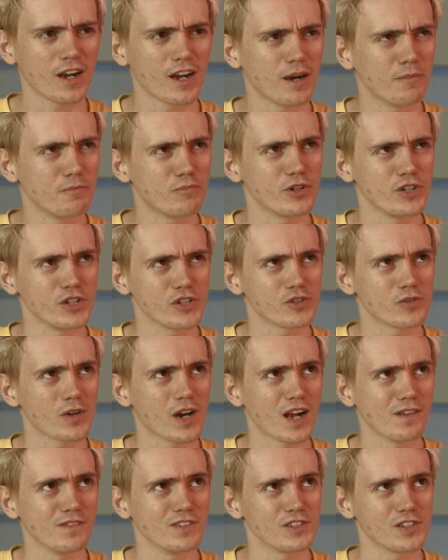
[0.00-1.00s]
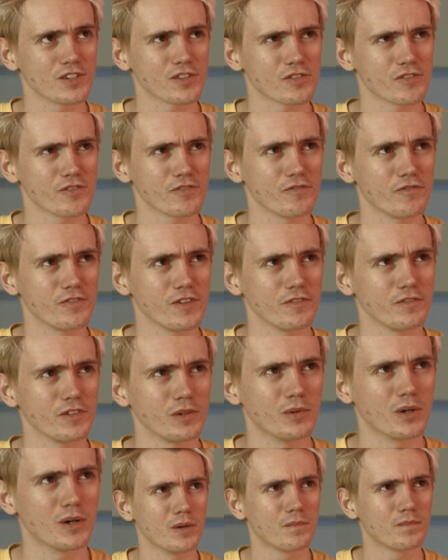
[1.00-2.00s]
I'm pretty sure I have a 650
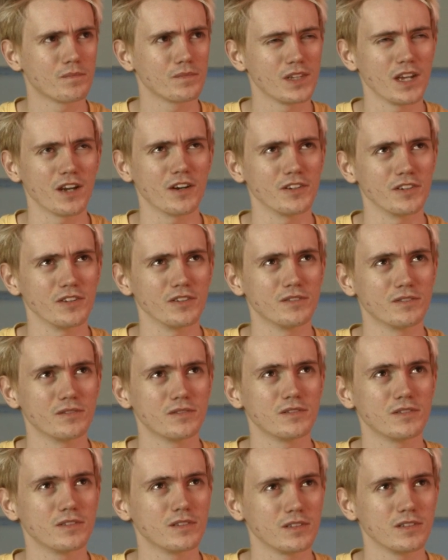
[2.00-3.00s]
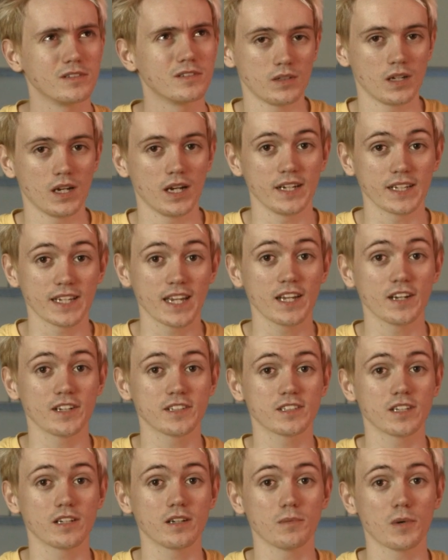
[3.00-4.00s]
watt. Yeah, I do. And again, I
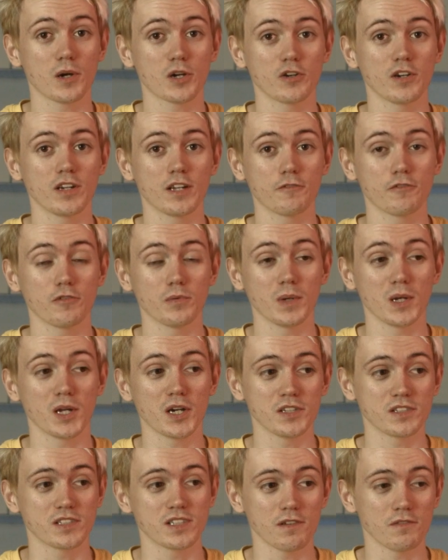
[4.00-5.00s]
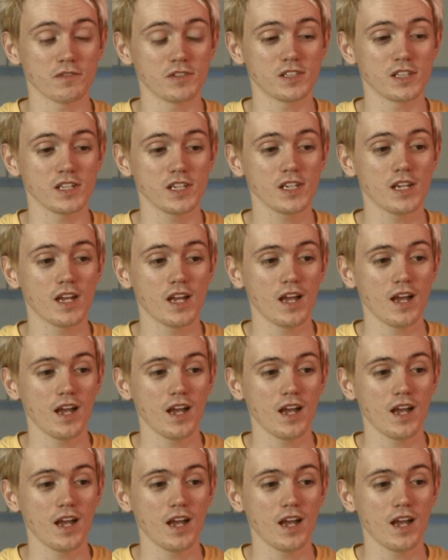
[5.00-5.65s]
said I'm upgrading from a 970,